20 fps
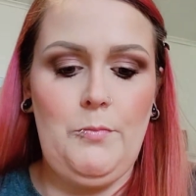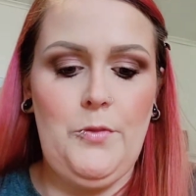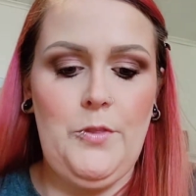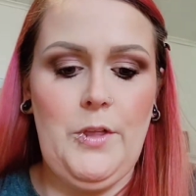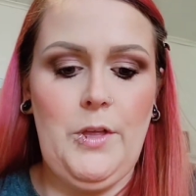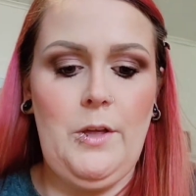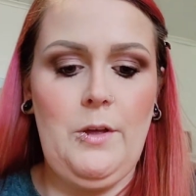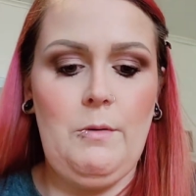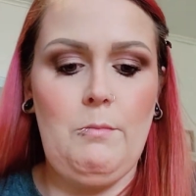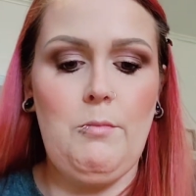
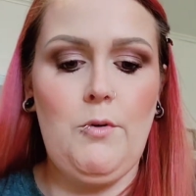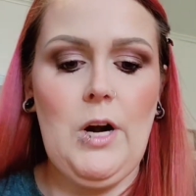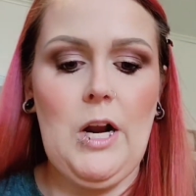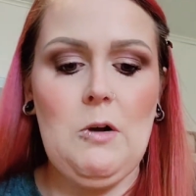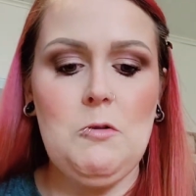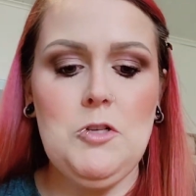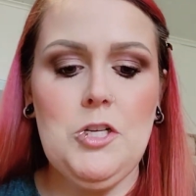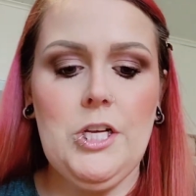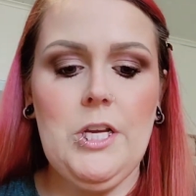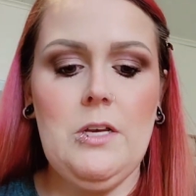the
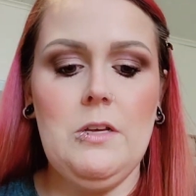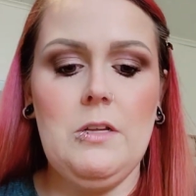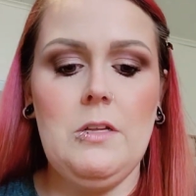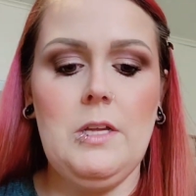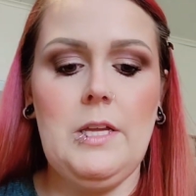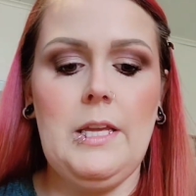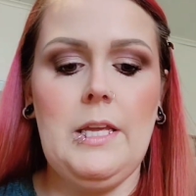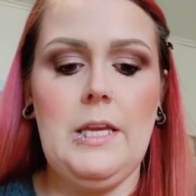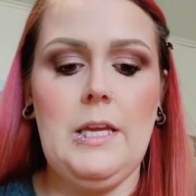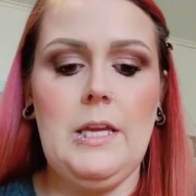brow gel,
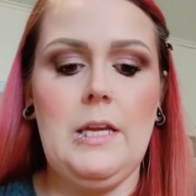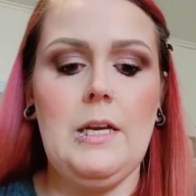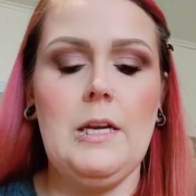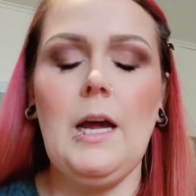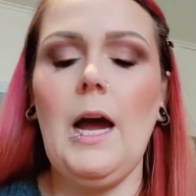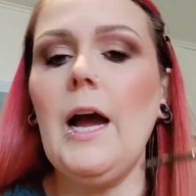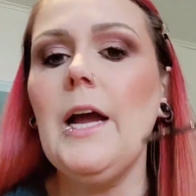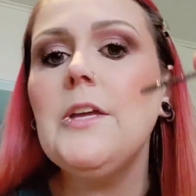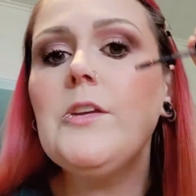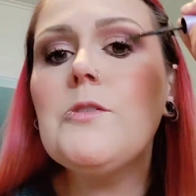and
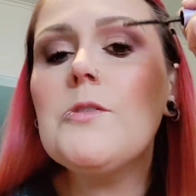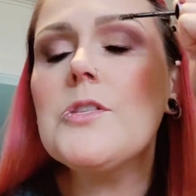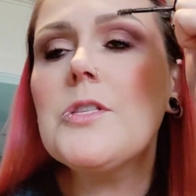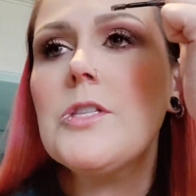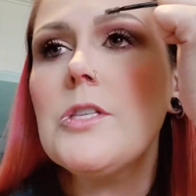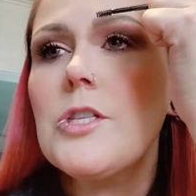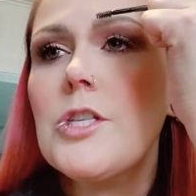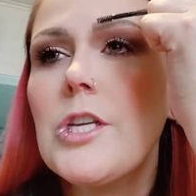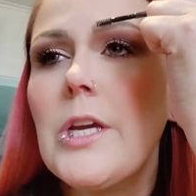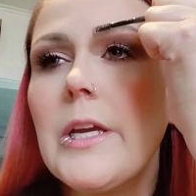I use
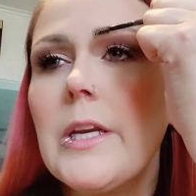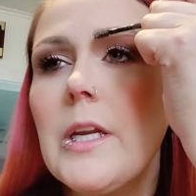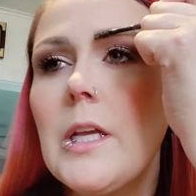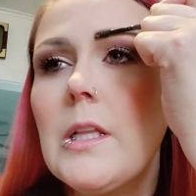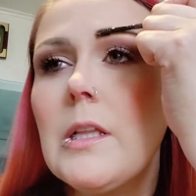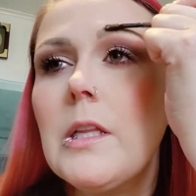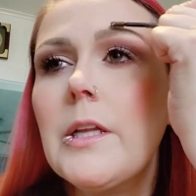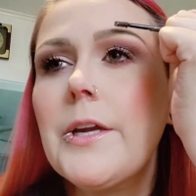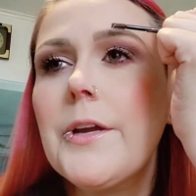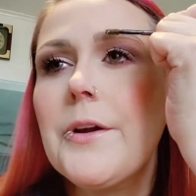the shade
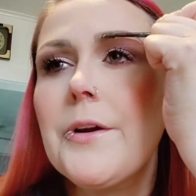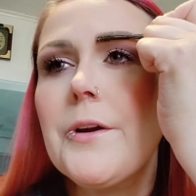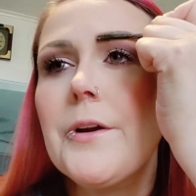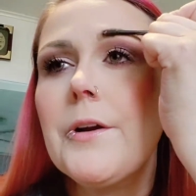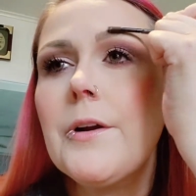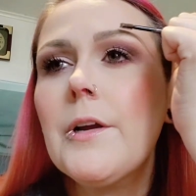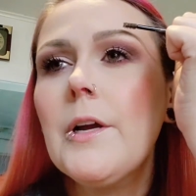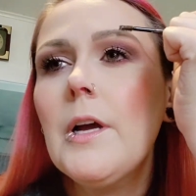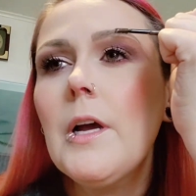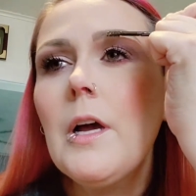
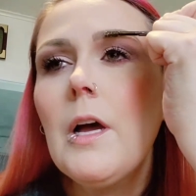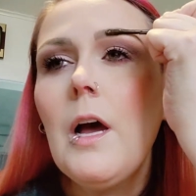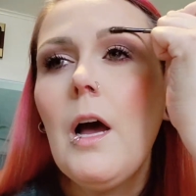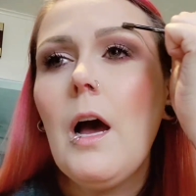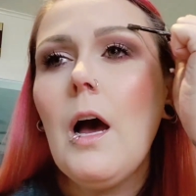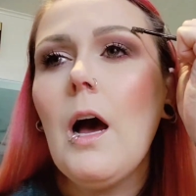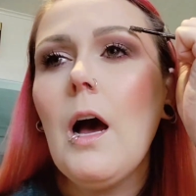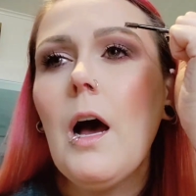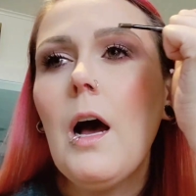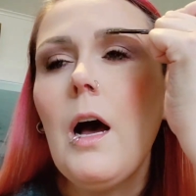Clear.
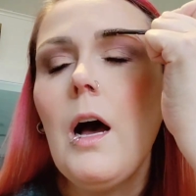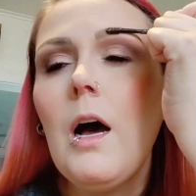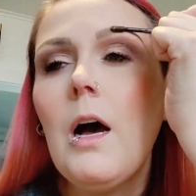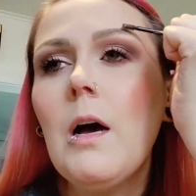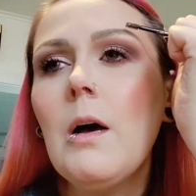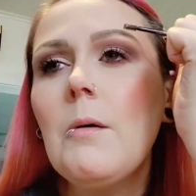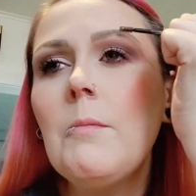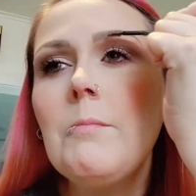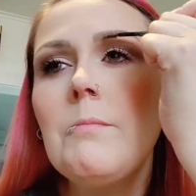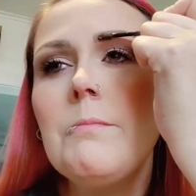
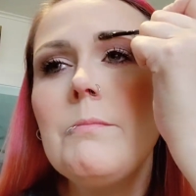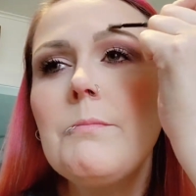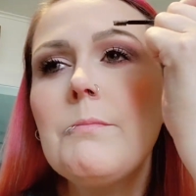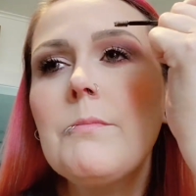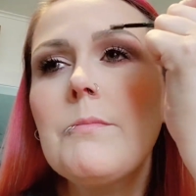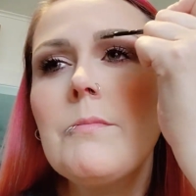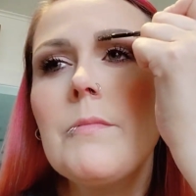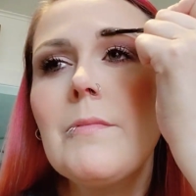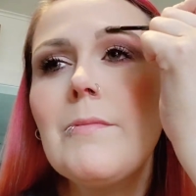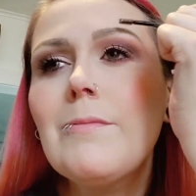
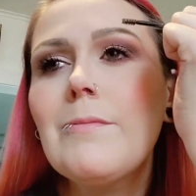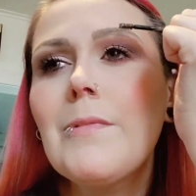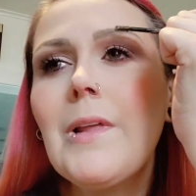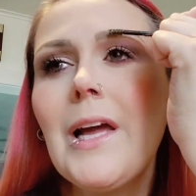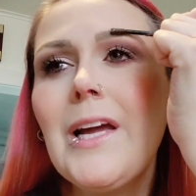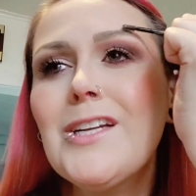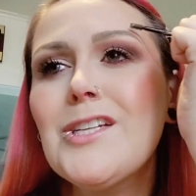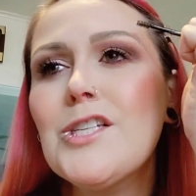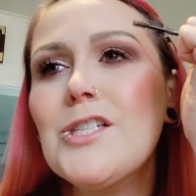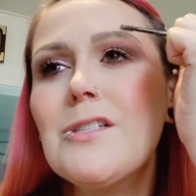
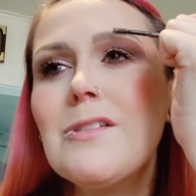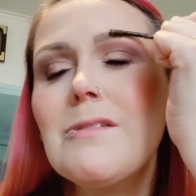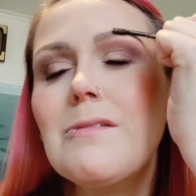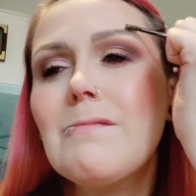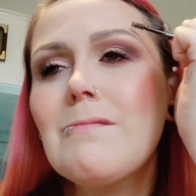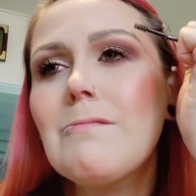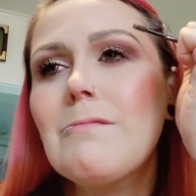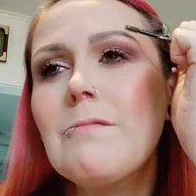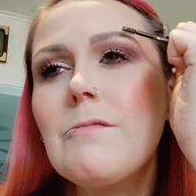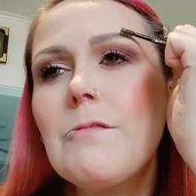I just
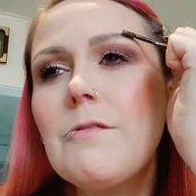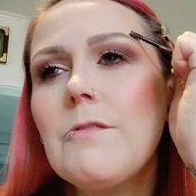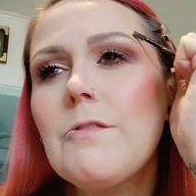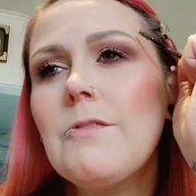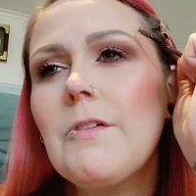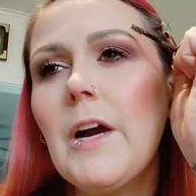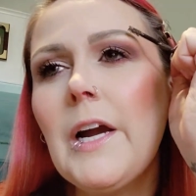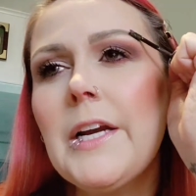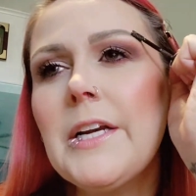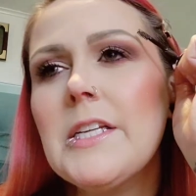
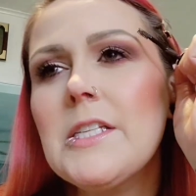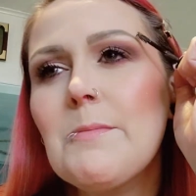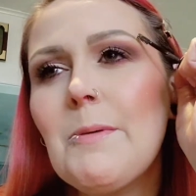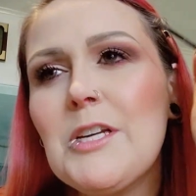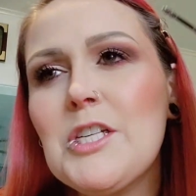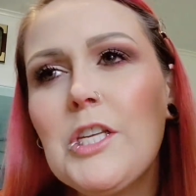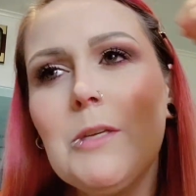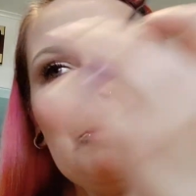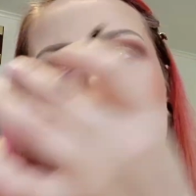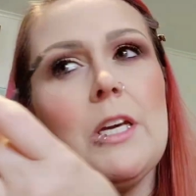find,
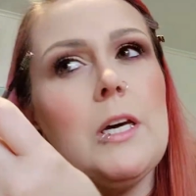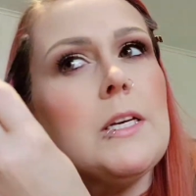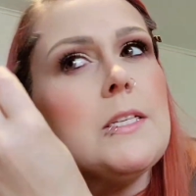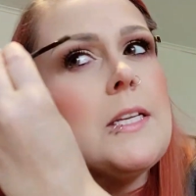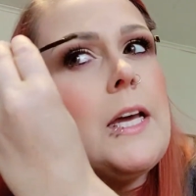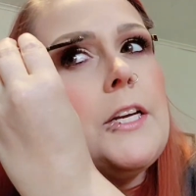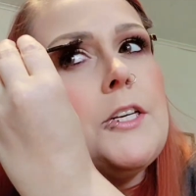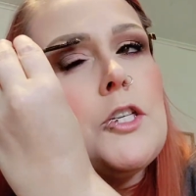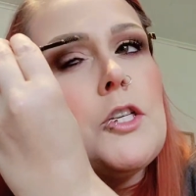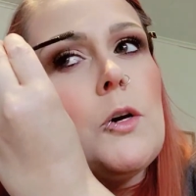especially because
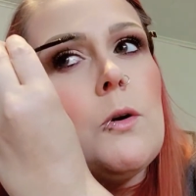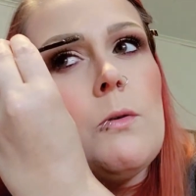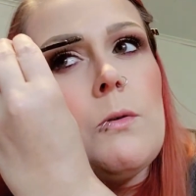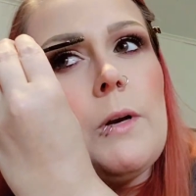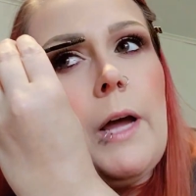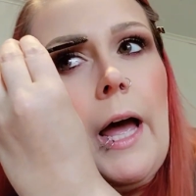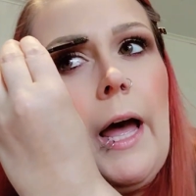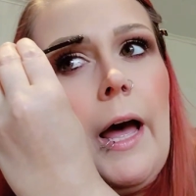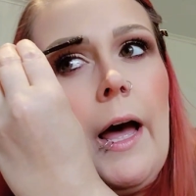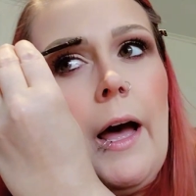I don't
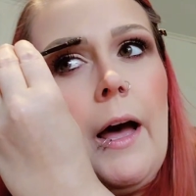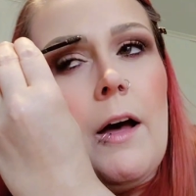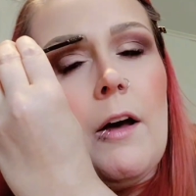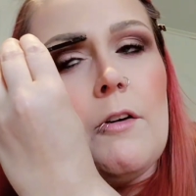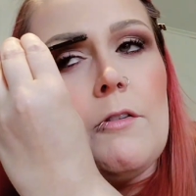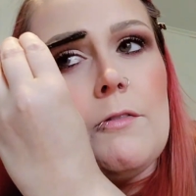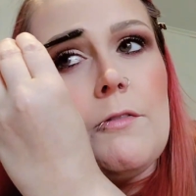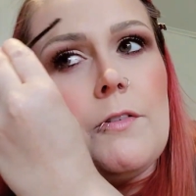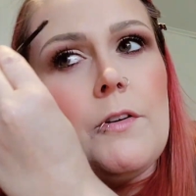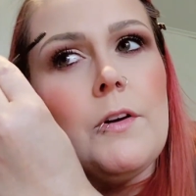
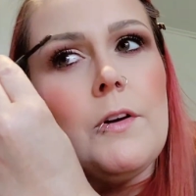have